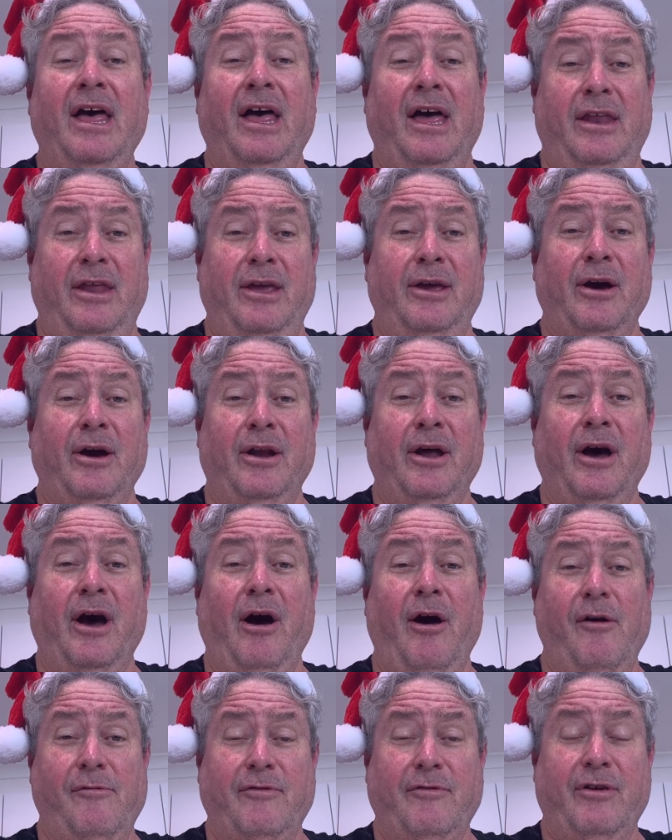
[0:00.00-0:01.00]
and you're going to
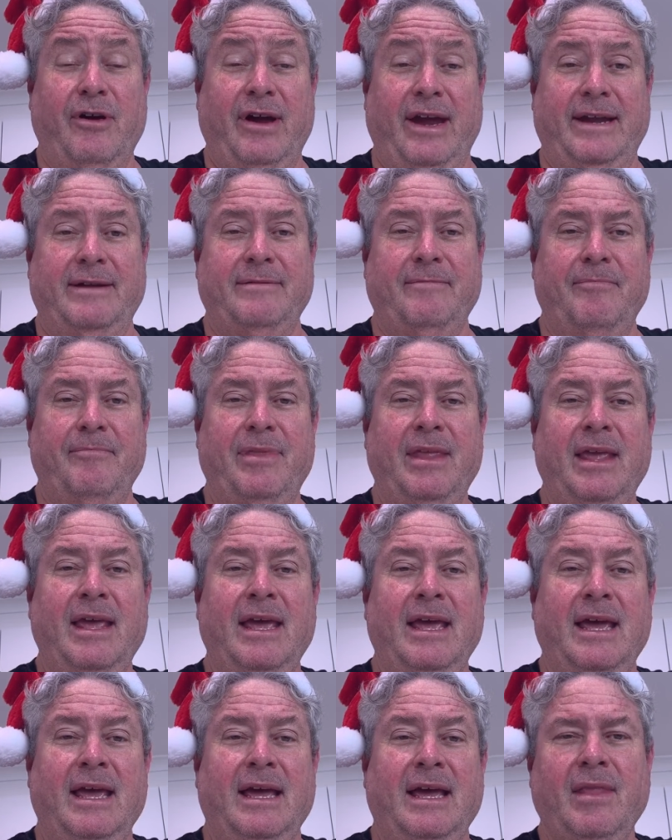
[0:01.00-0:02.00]
overeat.
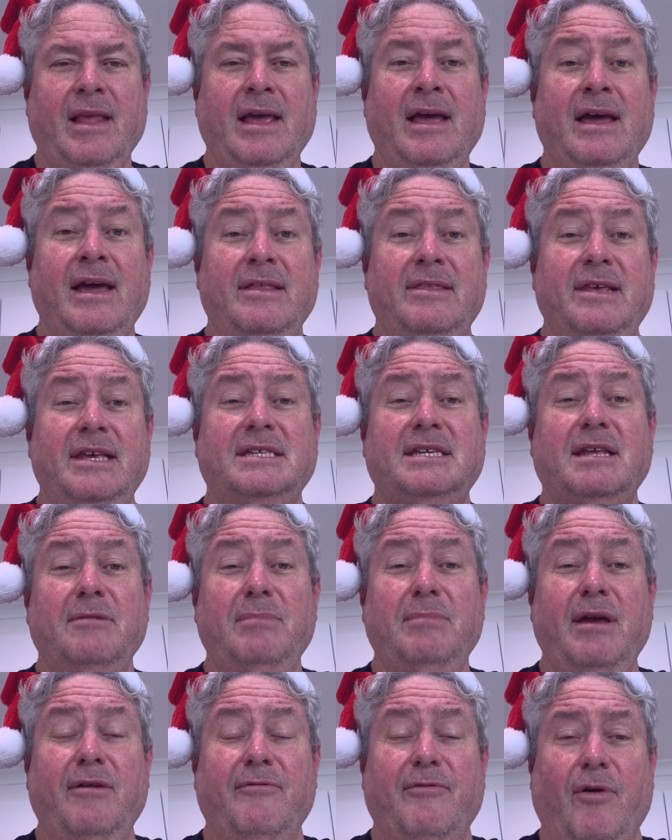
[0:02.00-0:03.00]
This can
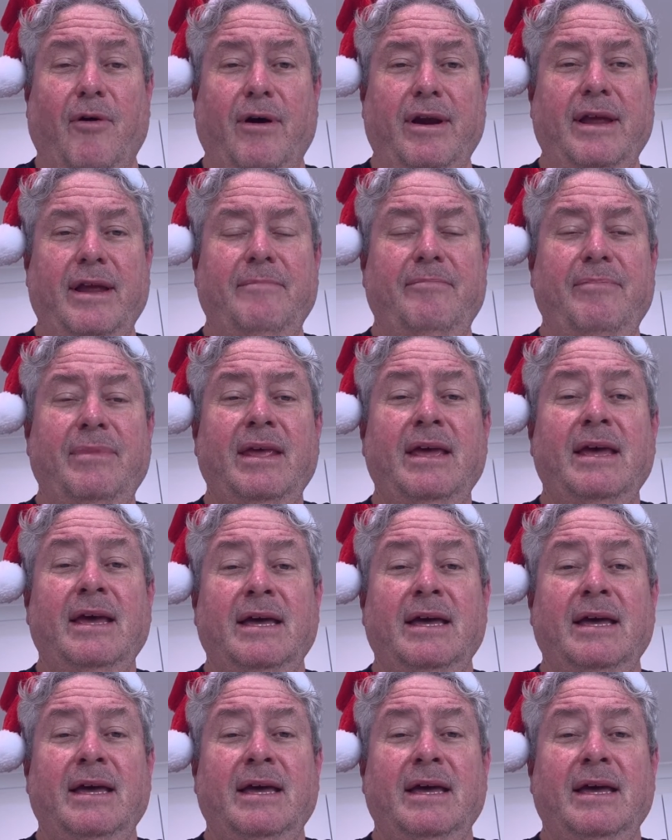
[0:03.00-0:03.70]
be avoided.